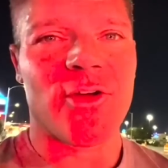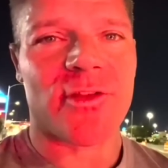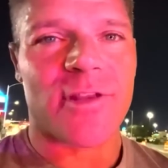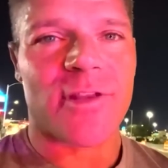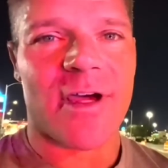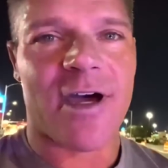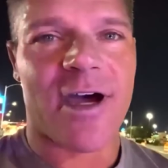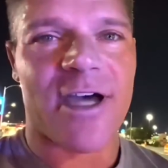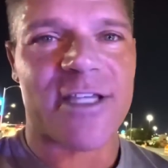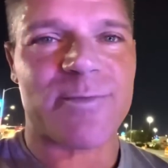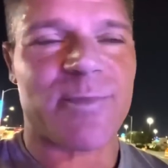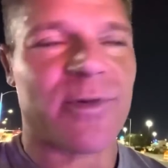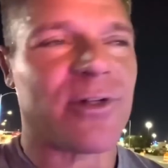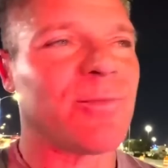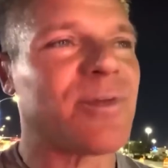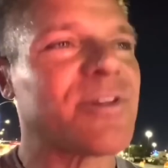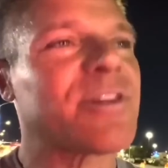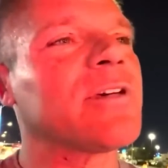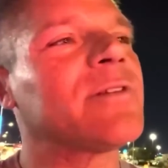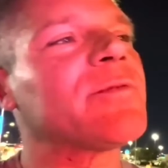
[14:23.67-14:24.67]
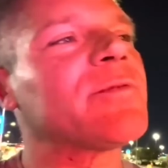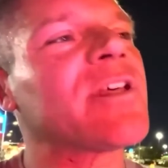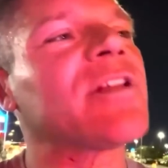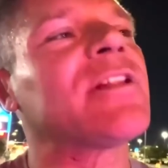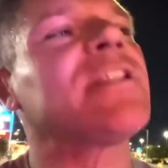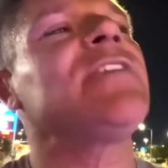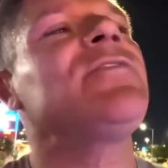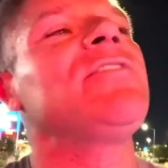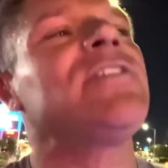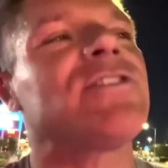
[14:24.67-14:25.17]
go to the hospital. But they'll, they'll
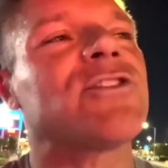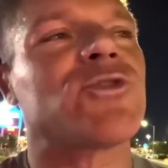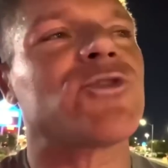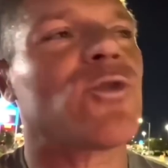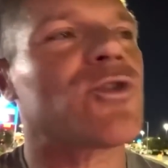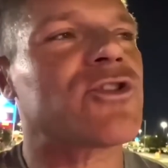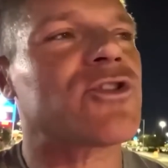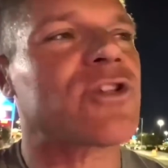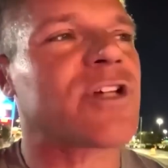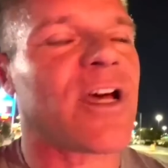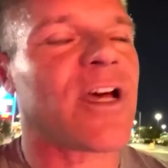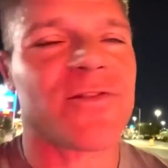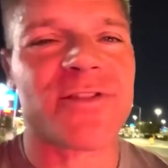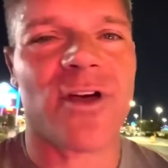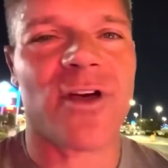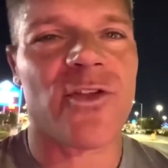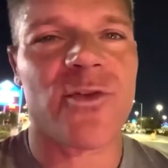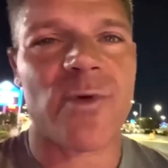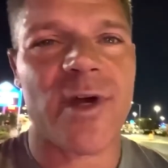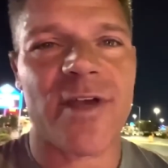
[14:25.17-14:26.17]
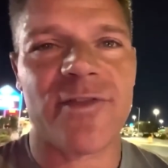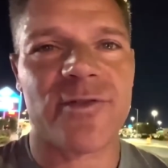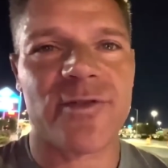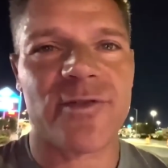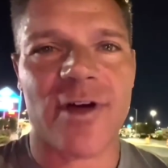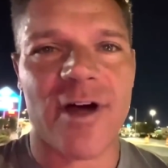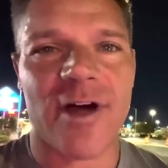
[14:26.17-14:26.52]
leave you in the torture cuffs all the way through the